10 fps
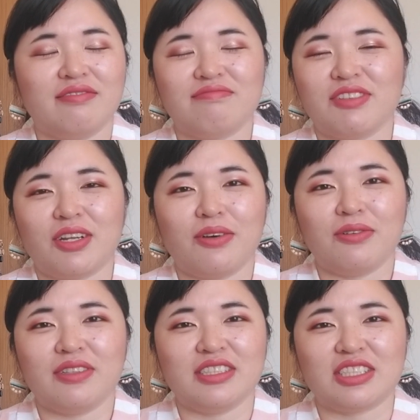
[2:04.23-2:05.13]
You know,
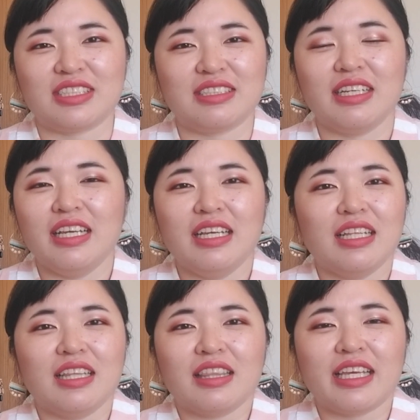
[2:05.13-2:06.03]
it's just,
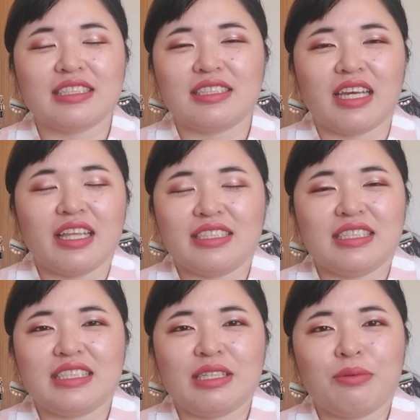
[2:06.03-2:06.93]
like, I like to
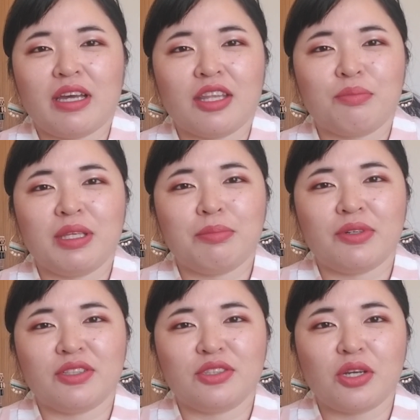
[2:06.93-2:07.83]
see what other
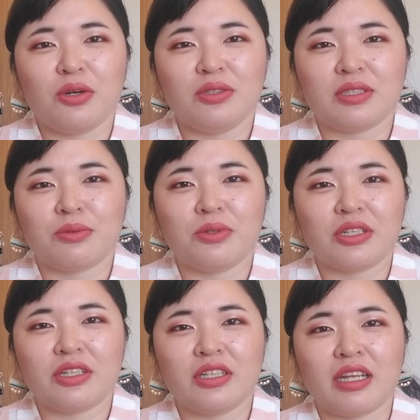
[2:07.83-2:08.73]
people chose and
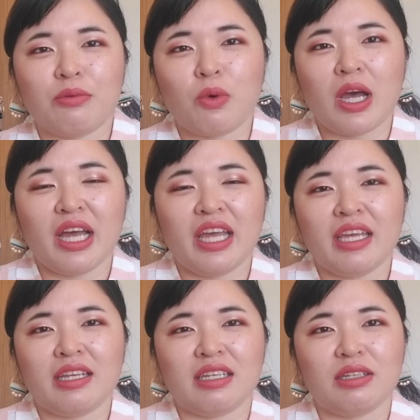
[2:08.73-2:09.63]
ordered and why,
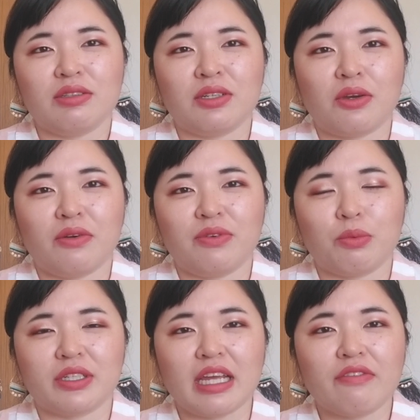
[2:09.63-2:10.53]
and you know, if it
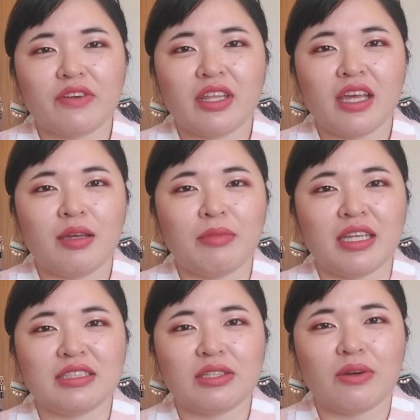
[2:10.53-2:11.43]
worked out for them.
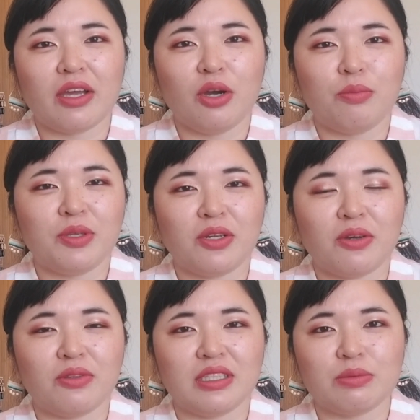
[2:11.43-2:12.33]
And so I hope, you
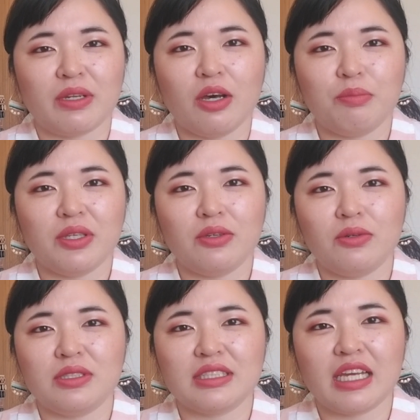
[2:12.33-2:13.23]
know, this will help
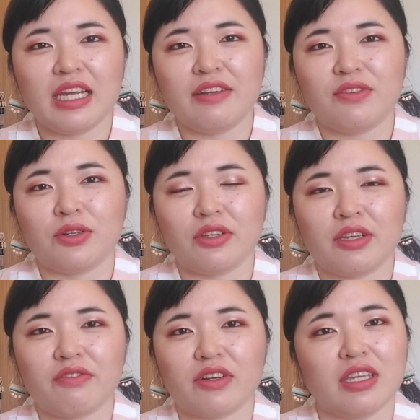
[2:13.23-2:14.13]
you decide if you're
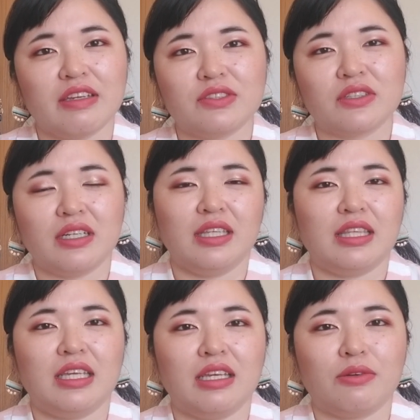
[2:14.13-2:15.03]
looking for gifts or
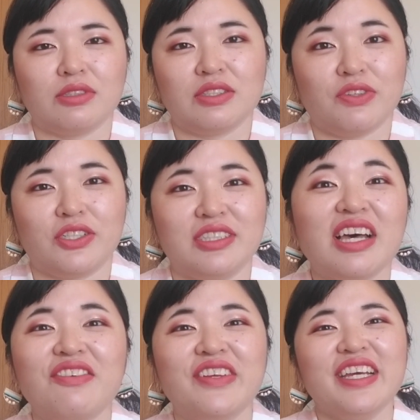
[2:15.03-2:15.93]
anything, or just for
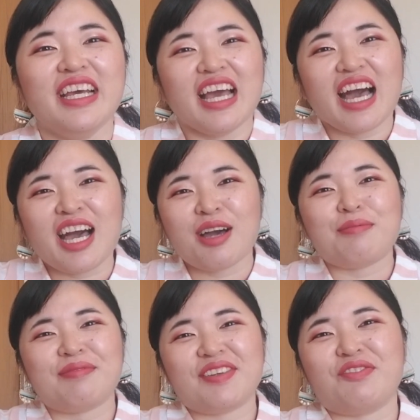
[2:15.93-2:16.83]
yourself.
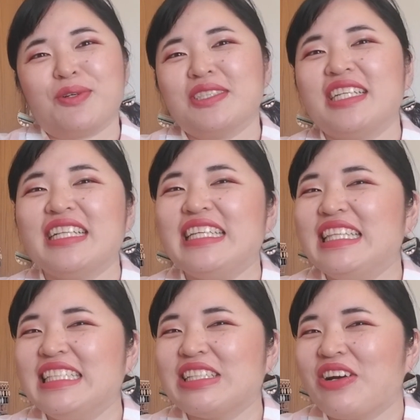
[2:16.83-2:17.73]
Unfortunately,
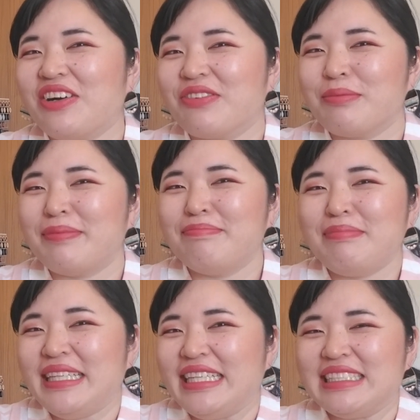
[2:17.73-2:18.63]
these are all from
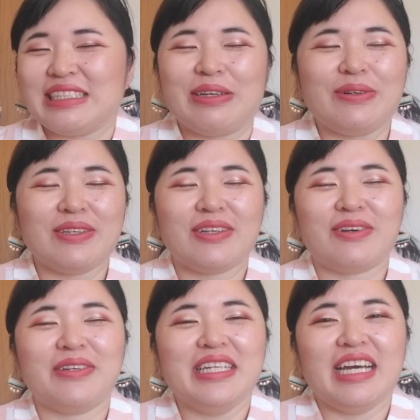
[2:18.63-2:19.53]
me, so you
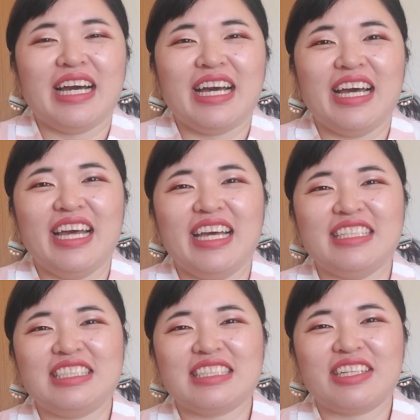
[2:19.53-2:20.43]
know,
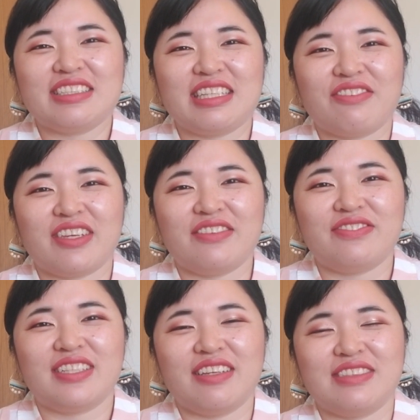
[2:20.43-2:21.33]
just a little
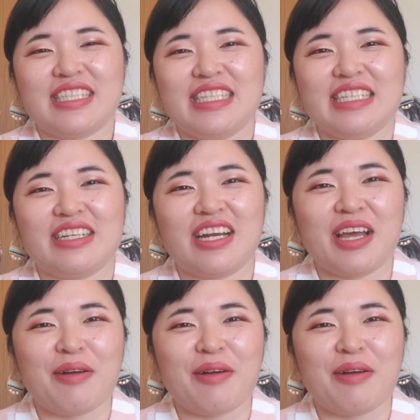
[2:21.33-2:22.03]
self-gifting here.